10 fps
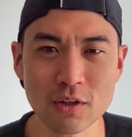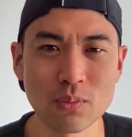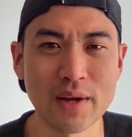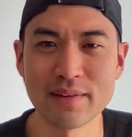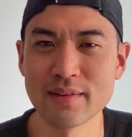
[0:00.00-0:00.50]

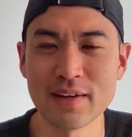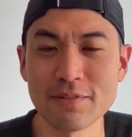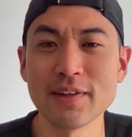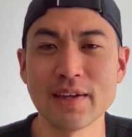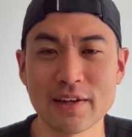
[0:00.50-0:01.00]
right
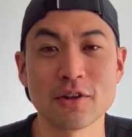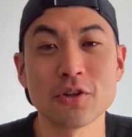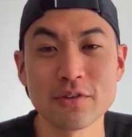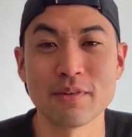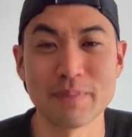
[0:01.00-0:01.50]
definitely
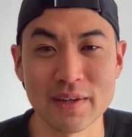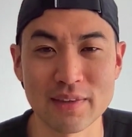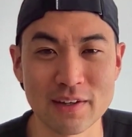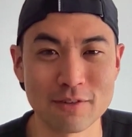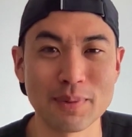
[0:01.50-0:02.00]
includes the big
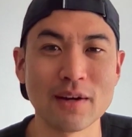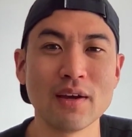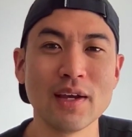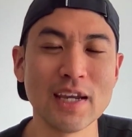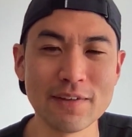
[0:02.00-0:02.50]
things but
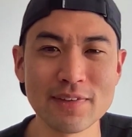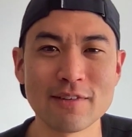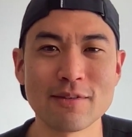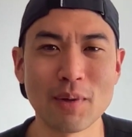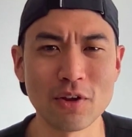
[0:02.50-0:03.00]
even the
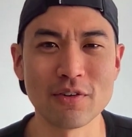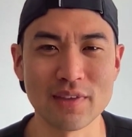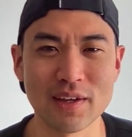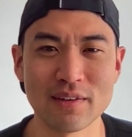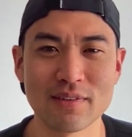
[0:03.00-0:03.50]
smaller
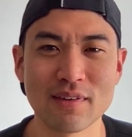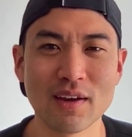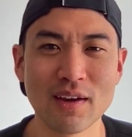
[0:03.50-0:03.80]
things